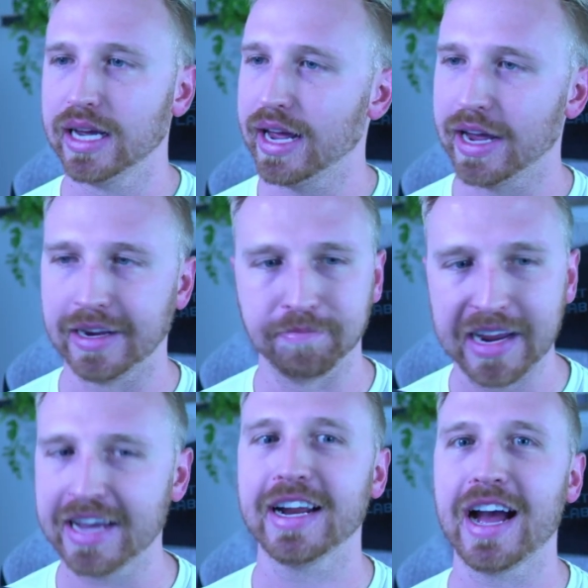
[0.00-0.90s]
And
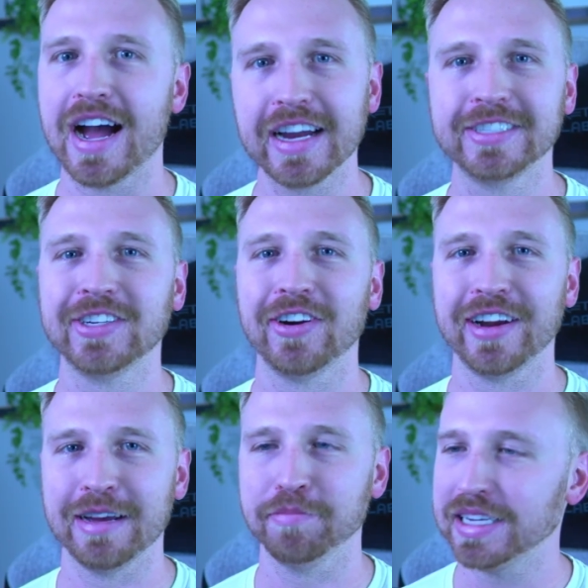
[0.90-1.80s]
man, I sure
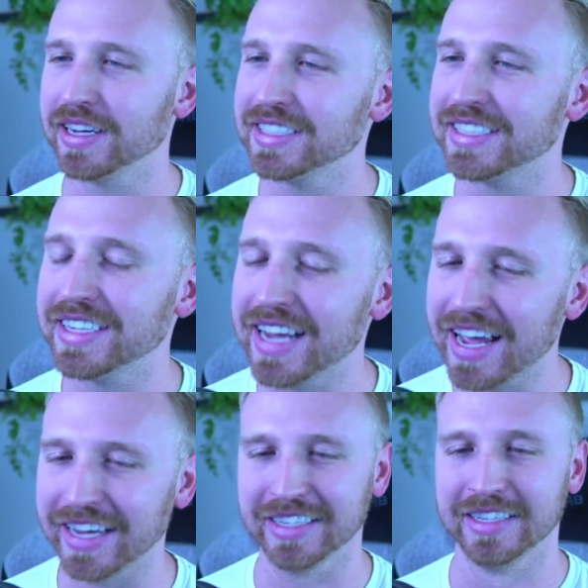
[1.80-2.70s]
am, because
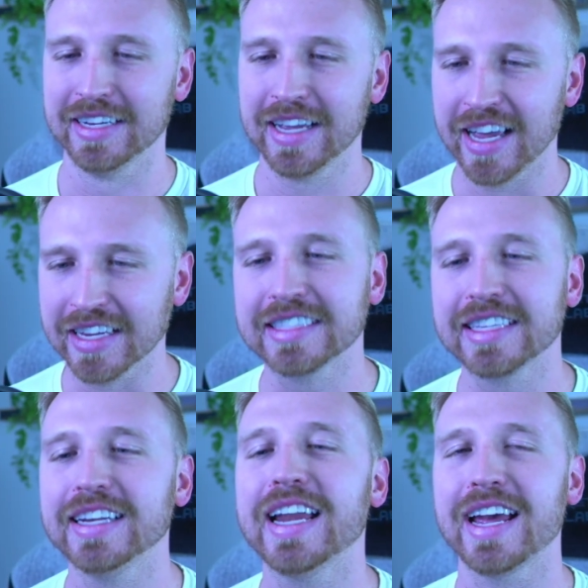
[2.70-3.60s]
today is the
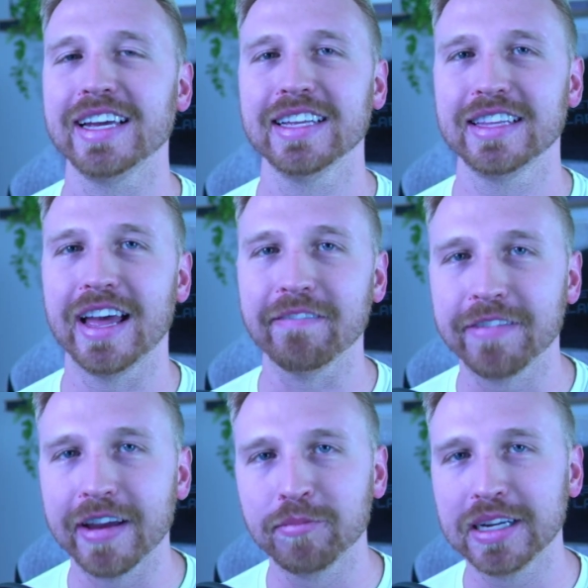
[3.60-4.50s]
day that
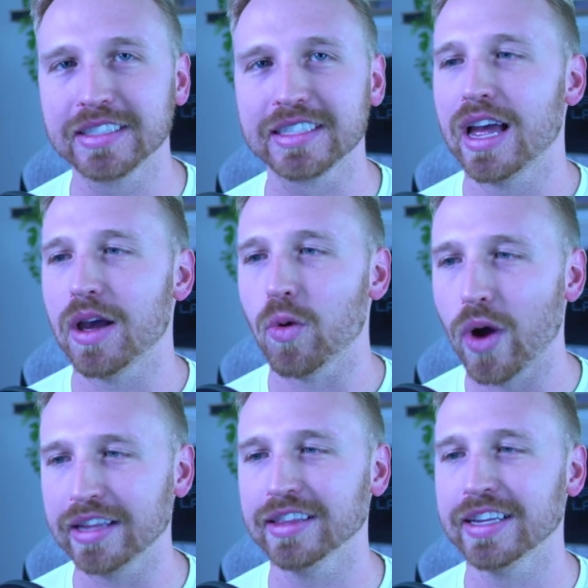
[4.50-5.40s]
Femnants
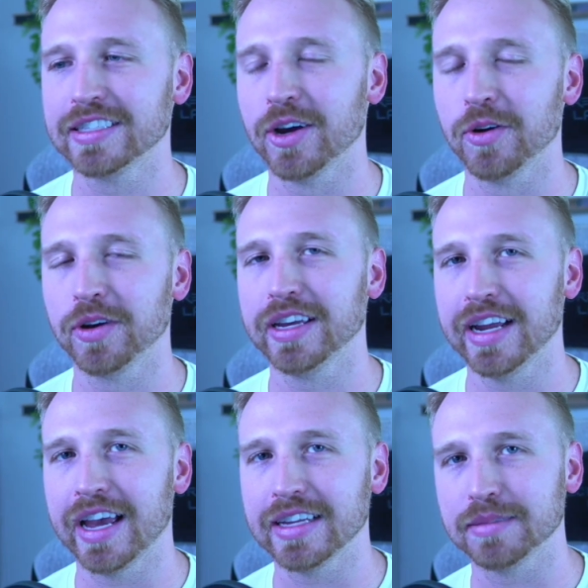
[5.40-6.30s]
whitelist token
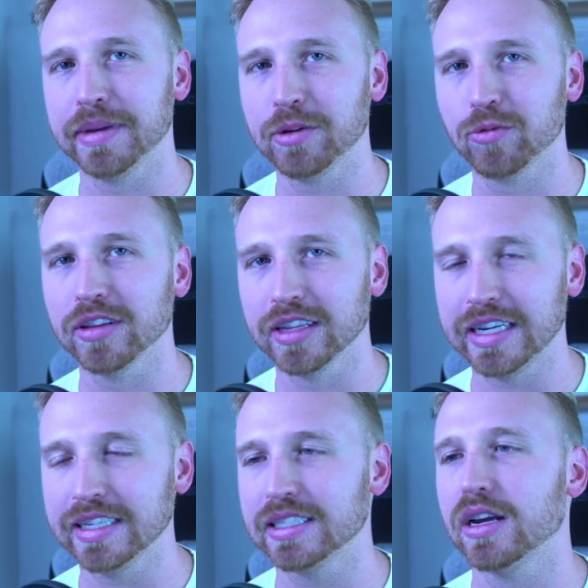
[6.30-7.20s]
has been
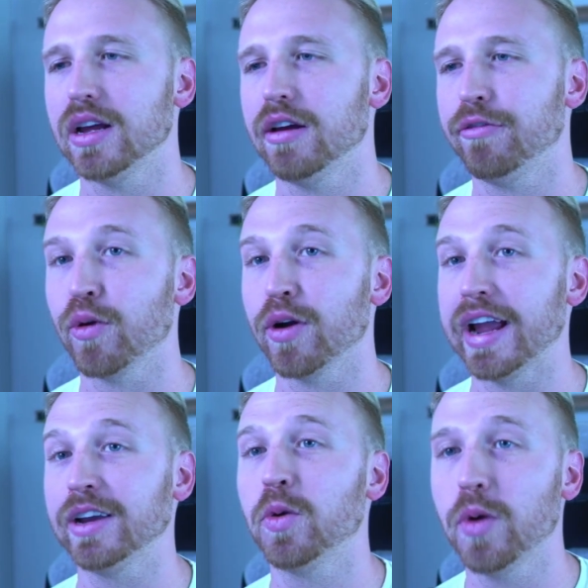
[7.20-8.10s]
released for a
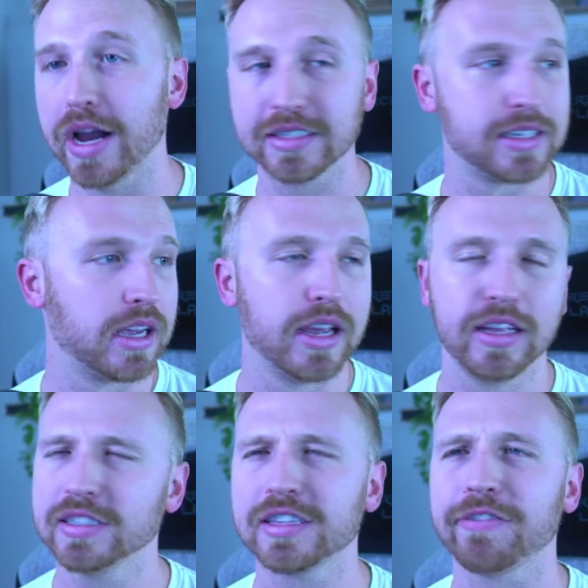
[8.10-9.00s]
quest.
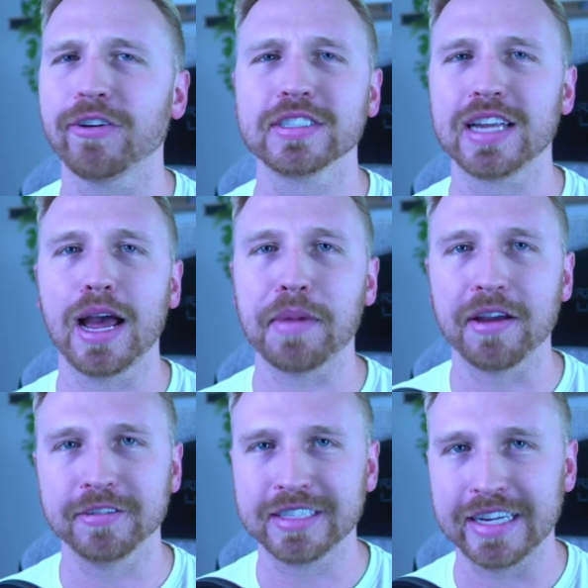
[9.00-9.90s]
This is the first time I've
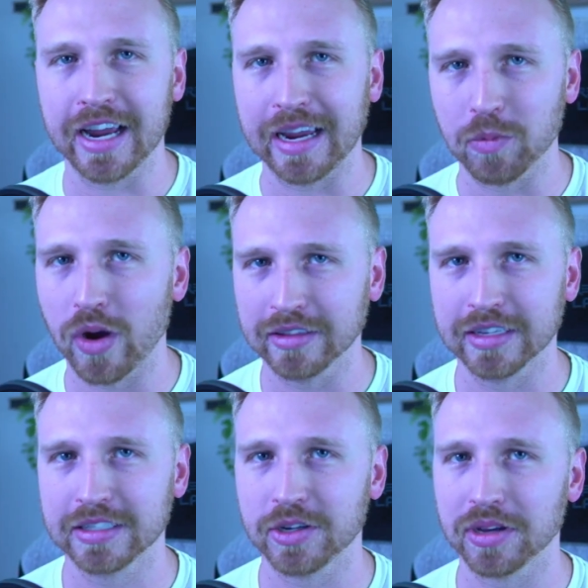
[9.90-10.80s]
seen a
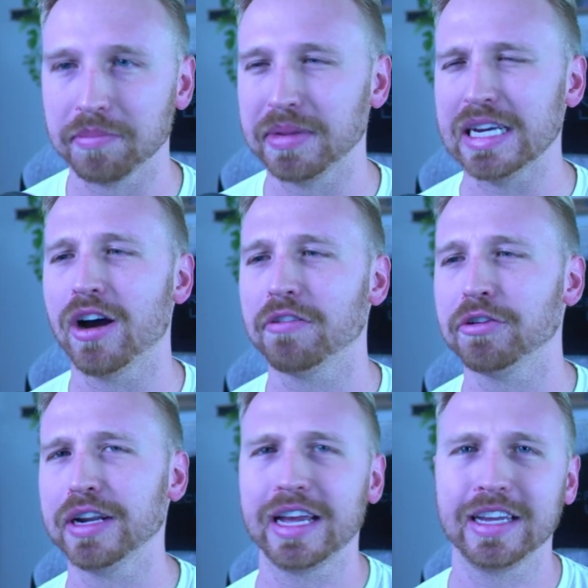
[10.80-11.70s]
whitelist token be
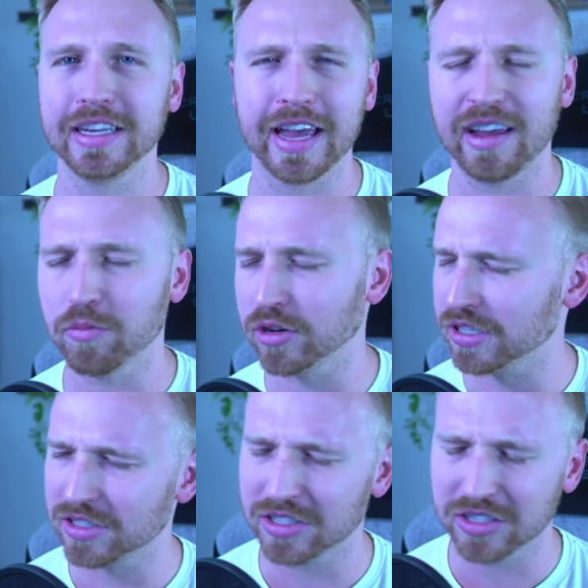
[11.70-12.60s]
offered in game, which is
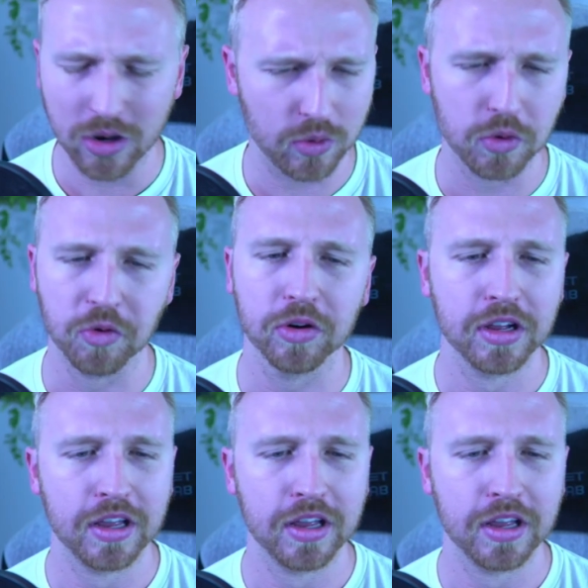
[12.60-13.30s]
so cool.